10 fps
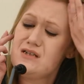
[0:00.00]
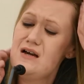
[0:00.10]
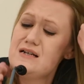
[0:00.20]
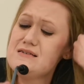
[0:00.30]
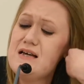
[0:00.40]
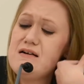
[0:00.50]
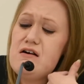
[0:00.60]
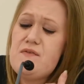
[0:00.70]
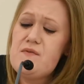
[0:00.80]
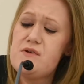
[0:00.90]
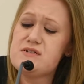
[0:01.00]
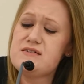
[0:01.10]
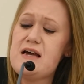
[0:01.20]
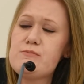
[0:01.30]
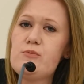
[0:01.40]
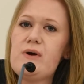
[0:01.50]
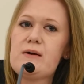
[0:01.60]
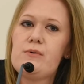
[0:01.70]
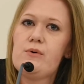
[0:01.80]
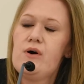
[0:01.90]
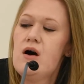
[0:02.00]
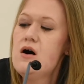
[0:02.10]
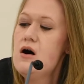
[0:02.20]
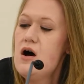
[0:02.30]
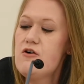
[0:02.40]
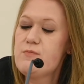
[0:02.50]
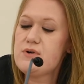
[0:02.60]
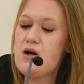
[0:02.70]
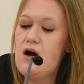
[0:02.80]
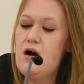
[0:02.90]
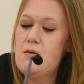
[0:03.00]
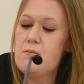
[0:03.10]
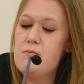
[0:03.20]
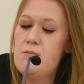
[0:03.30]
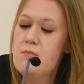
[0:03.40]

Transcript: And it's here I think that disabled people have become